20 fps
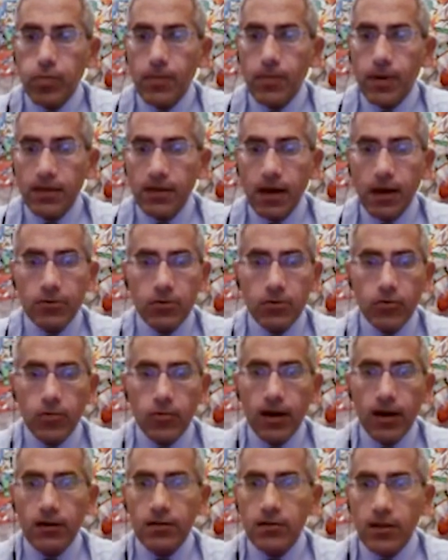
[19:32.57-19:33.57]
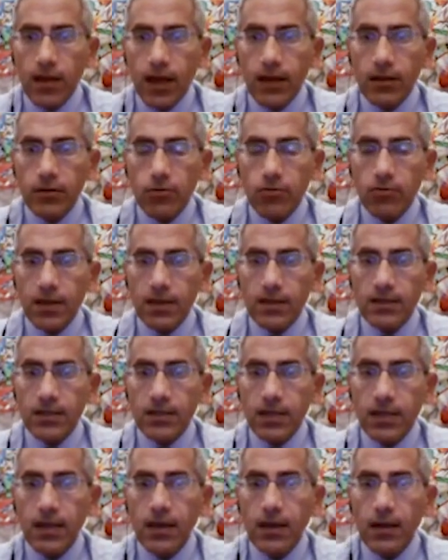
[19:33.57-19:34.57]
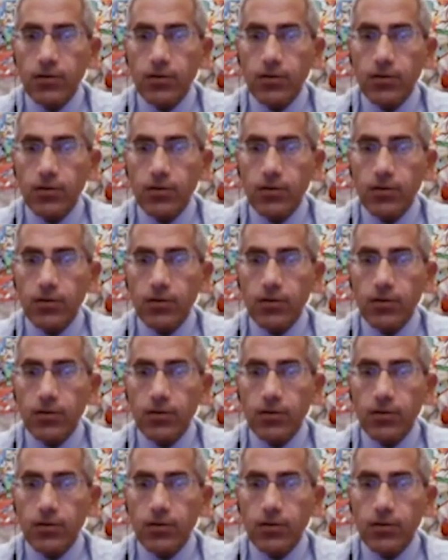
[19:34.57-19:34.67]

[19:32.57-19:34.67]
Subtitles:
but otherwise, as you can see,